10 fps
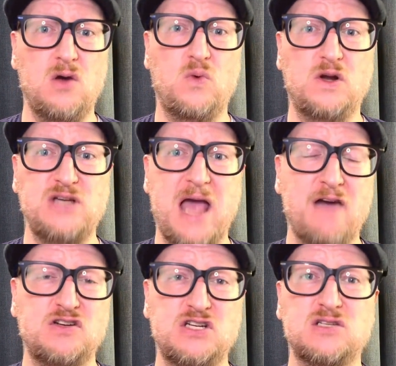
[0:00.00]
which
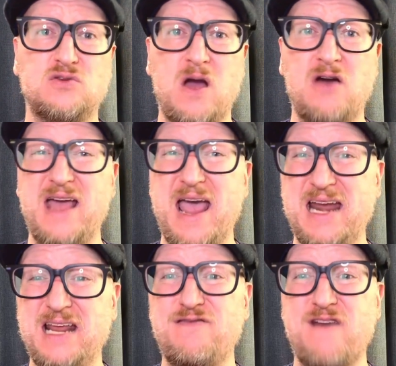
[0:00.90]
averages around
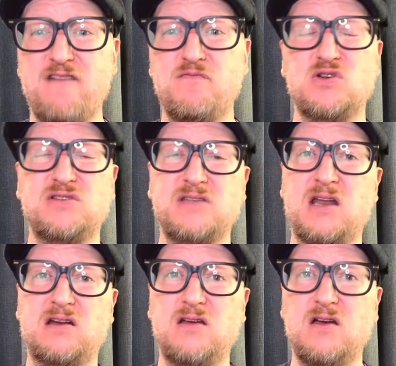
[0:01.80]

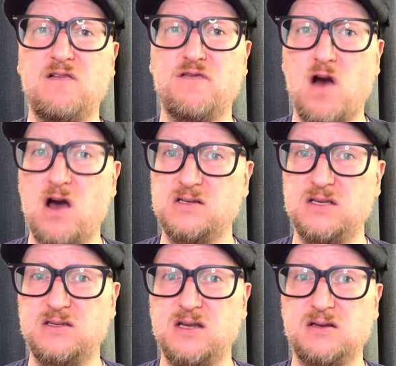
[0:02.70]
85% for
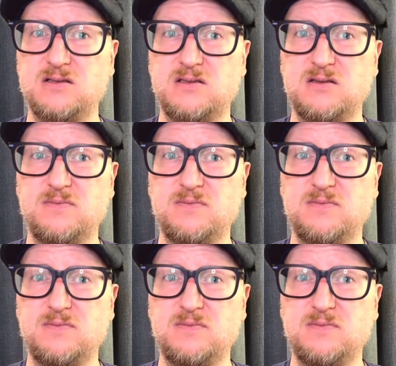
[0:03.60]
autistics.